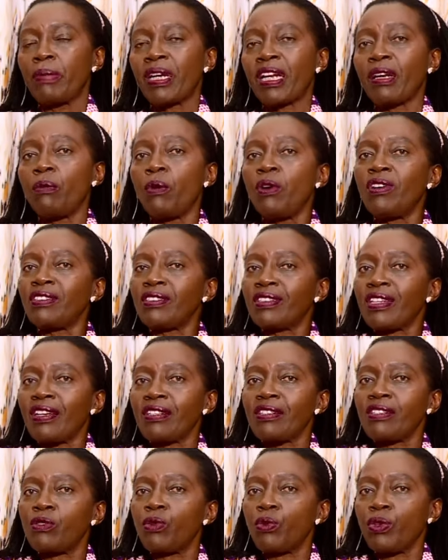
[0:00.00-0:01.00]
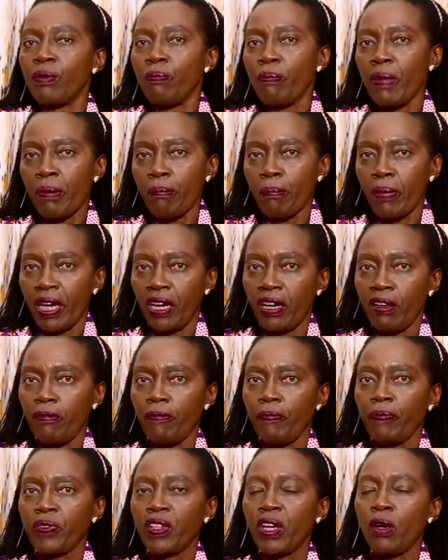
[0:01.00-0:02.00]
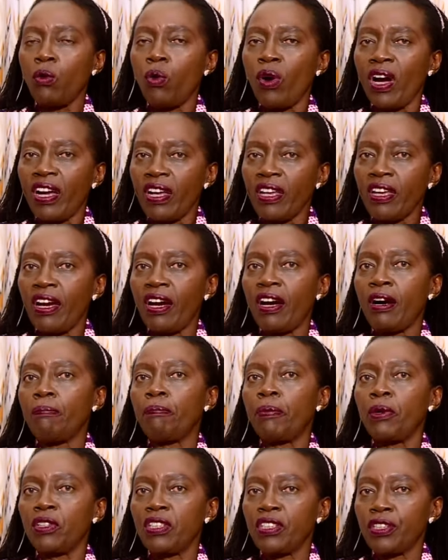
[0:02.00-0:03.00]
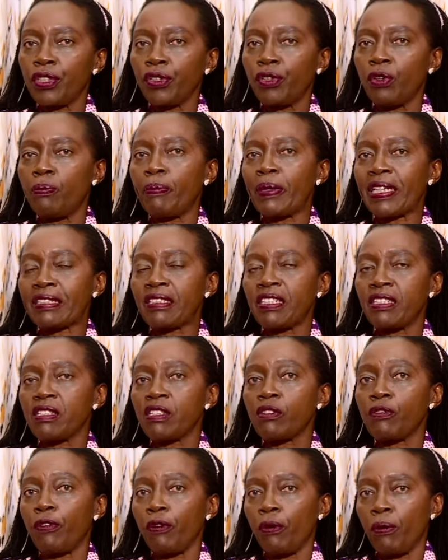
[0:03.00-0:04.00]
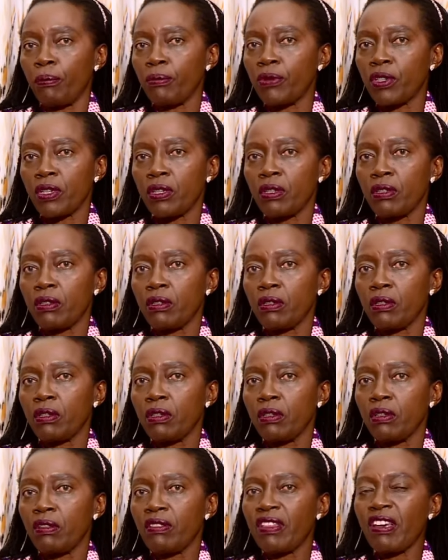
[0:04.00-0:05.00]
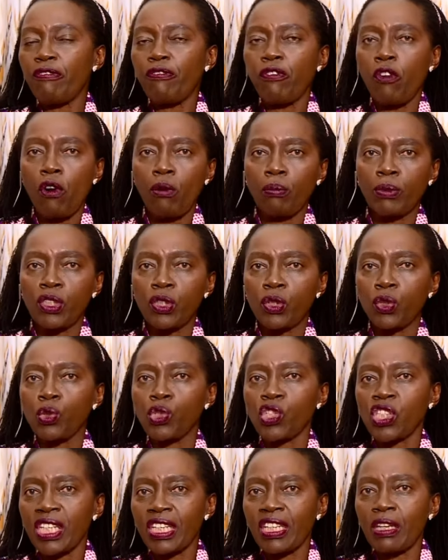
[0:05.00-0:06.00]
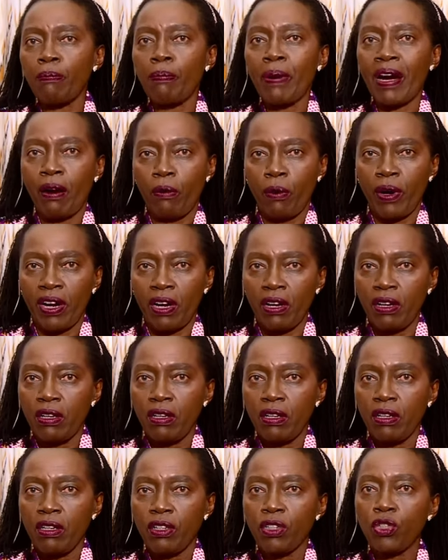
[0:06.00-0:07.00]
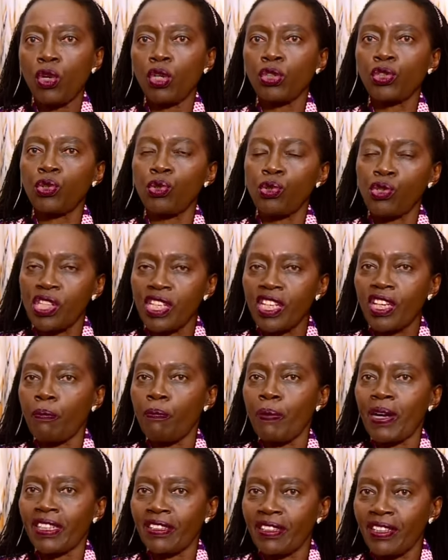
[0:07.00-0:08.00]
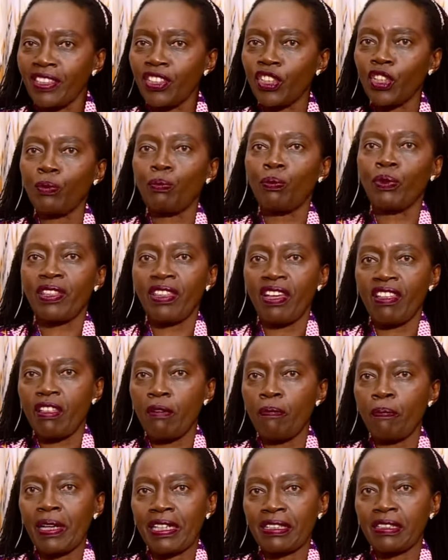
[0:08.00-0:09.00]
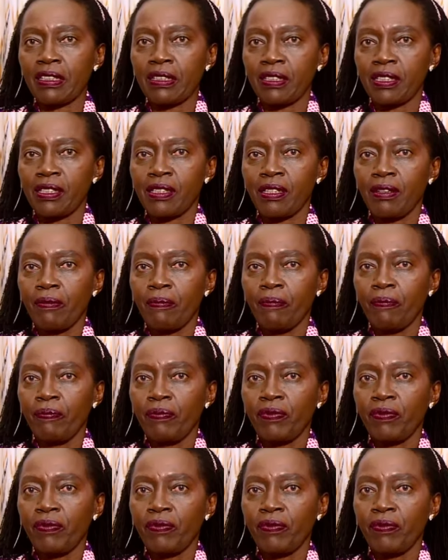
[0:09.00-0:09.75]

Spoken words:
But I want us to remember, why are political parties formed? They're formed to seek power, not to seek partnership with other parties.